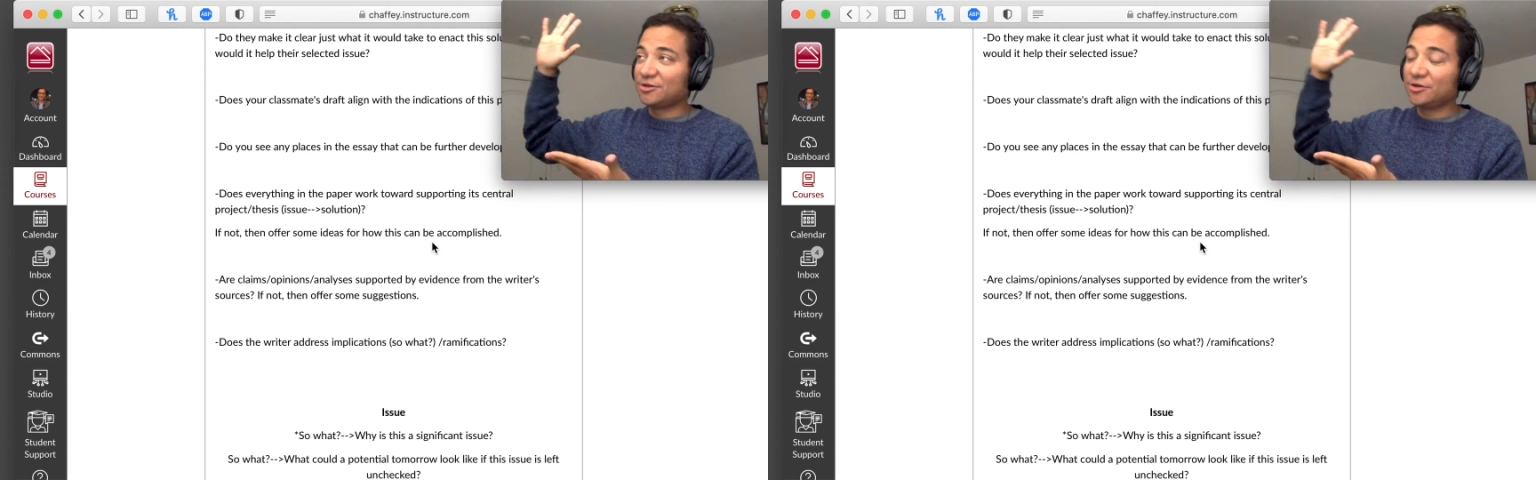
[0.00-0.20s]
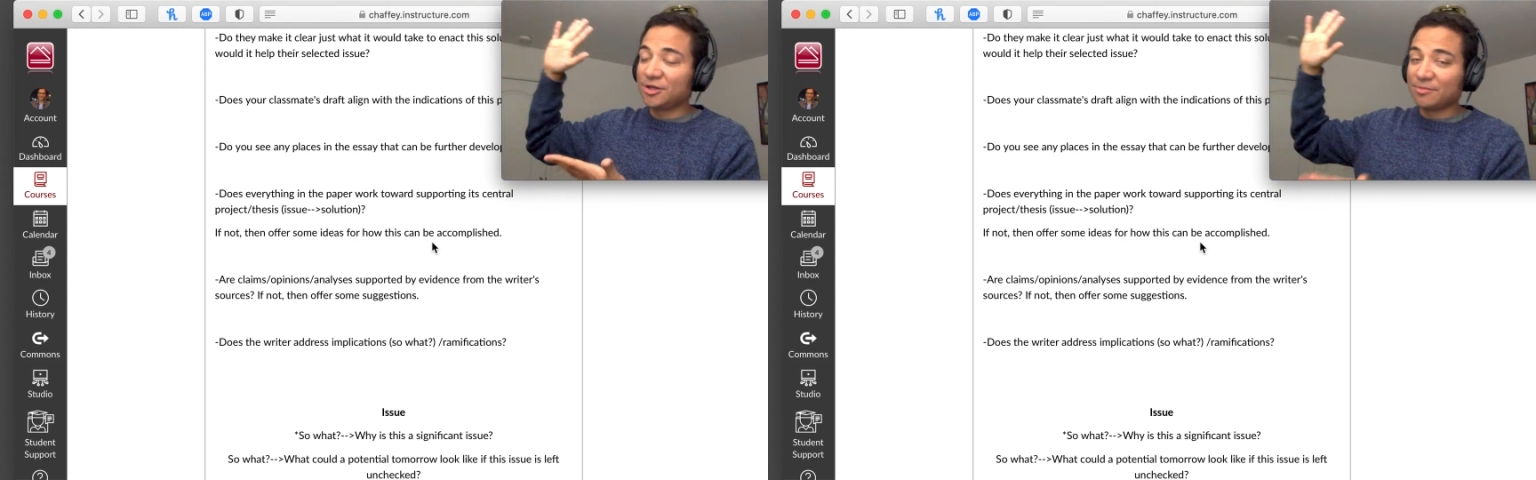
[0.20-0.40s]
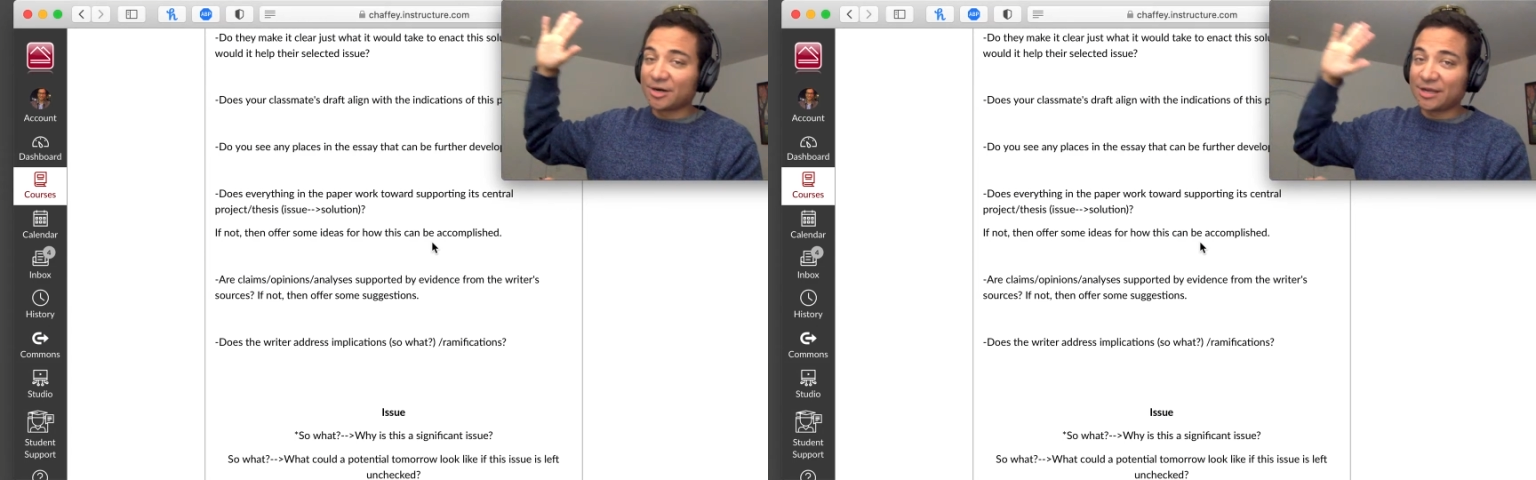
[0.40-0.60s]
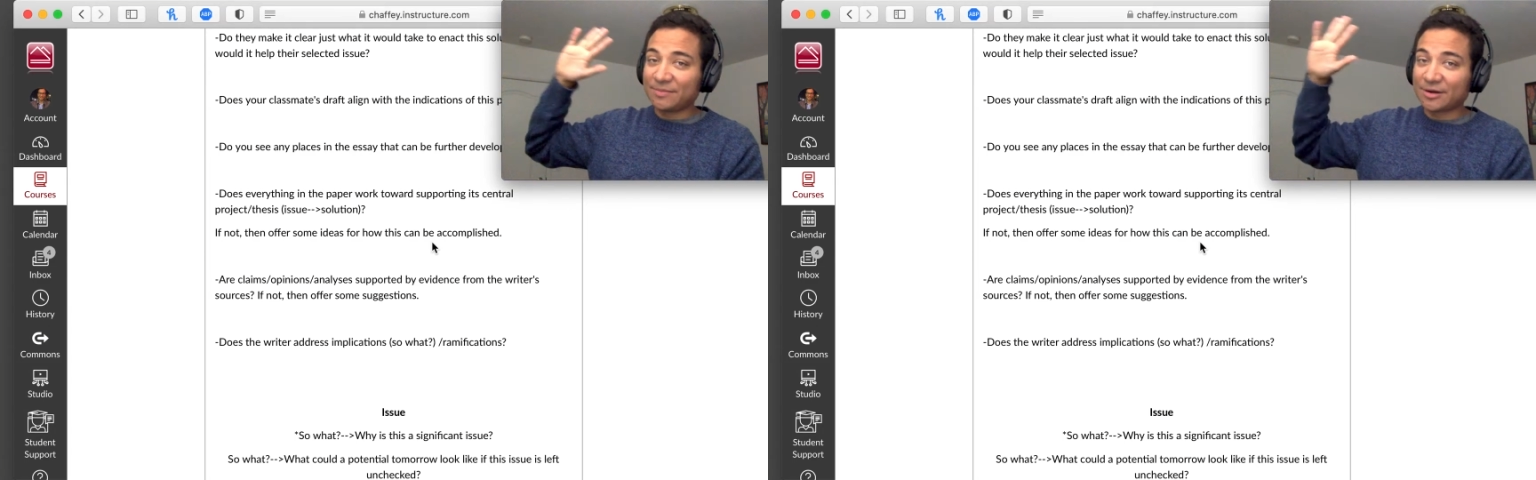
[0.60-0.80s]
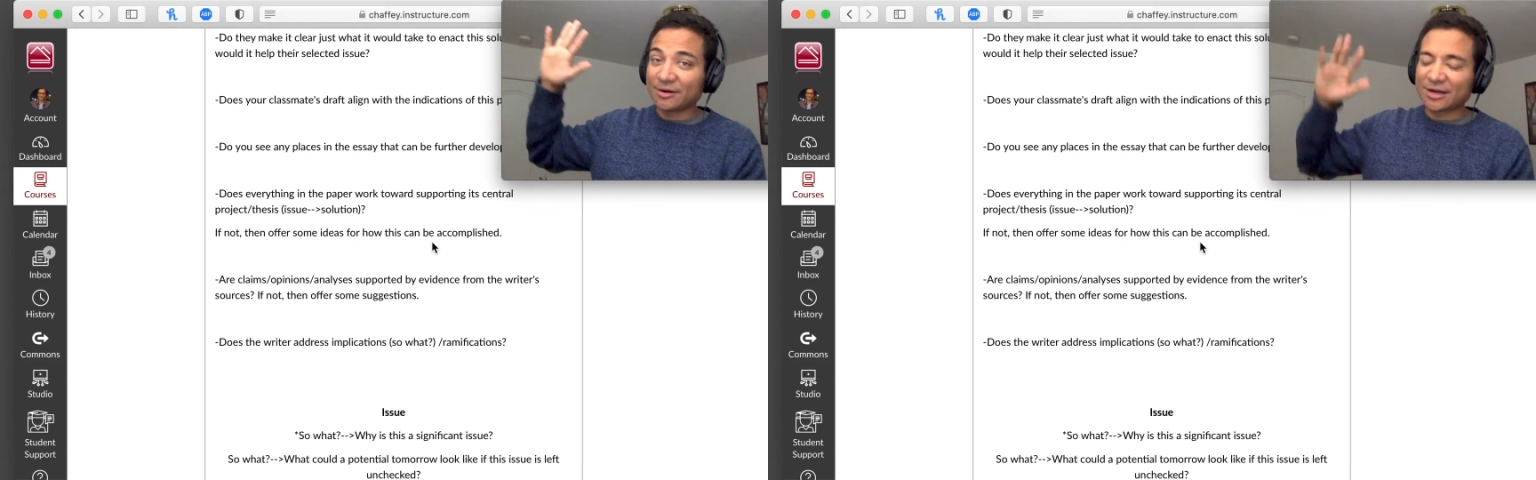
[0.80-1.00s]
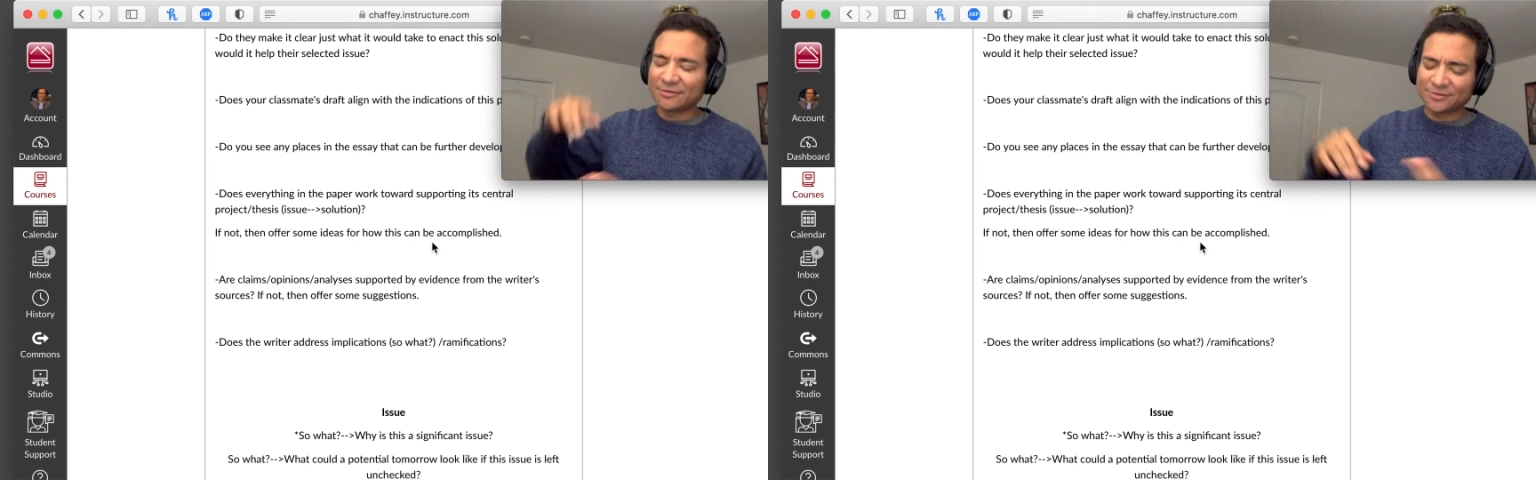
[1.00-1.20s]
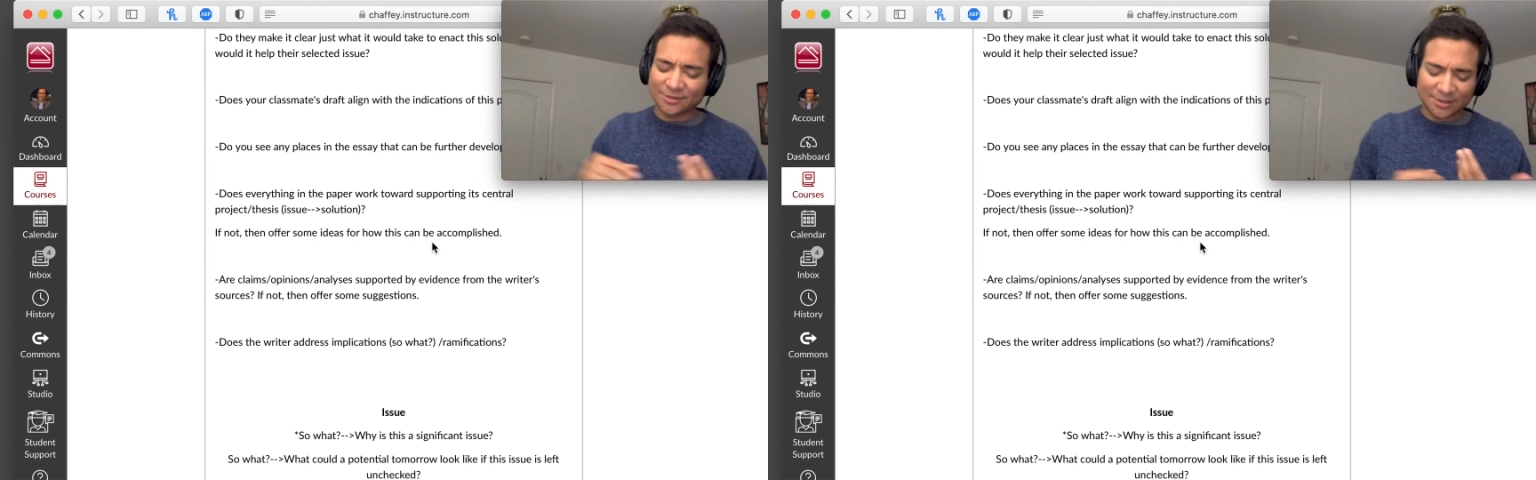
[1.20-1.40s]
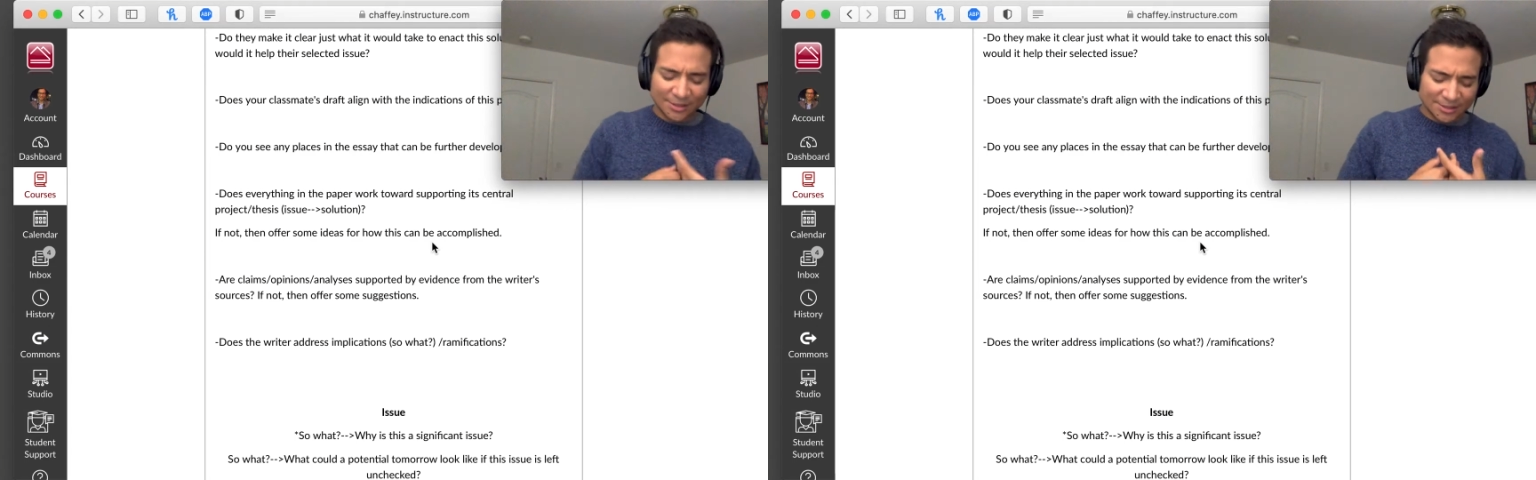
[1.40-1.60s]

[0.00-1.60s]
doing in the body paragraphs is